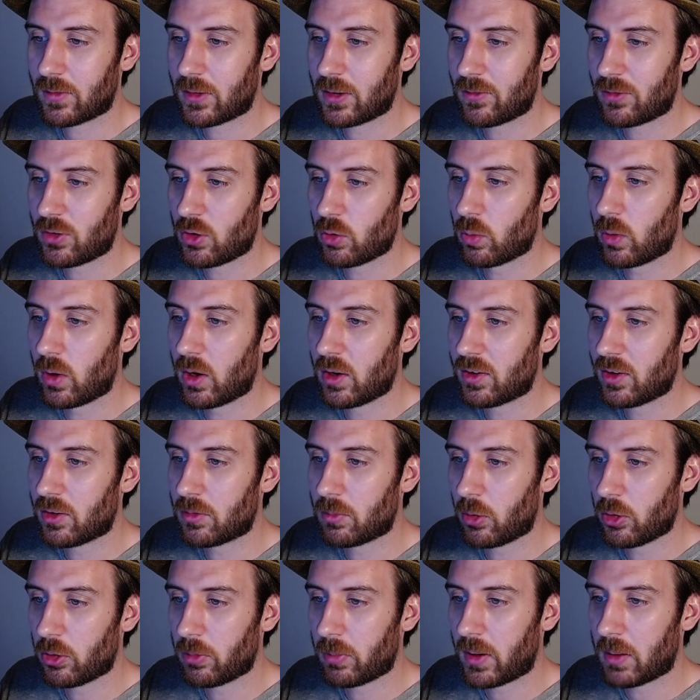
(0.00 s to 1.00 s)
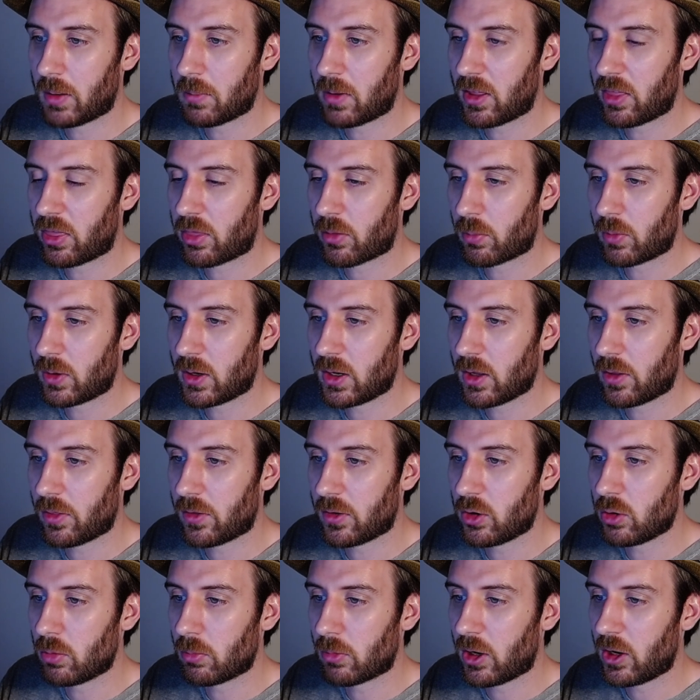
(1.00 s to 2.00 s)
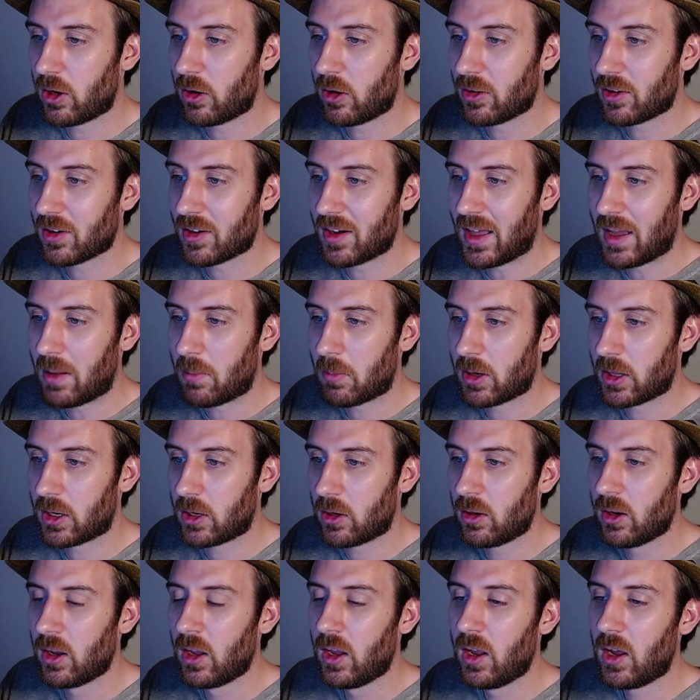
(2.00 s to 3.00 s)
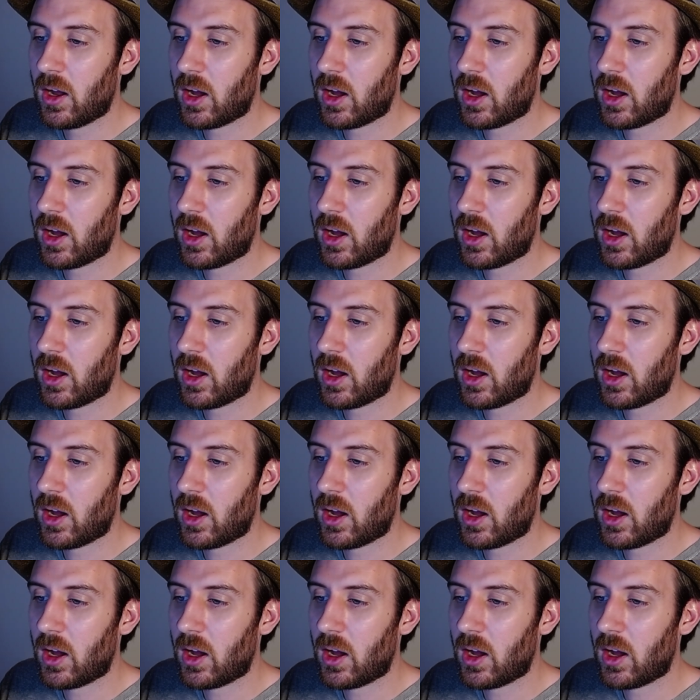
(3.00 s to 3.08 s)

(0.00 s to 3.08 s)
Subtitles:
of it if you want as multiply by 3 on the numerator and denominator.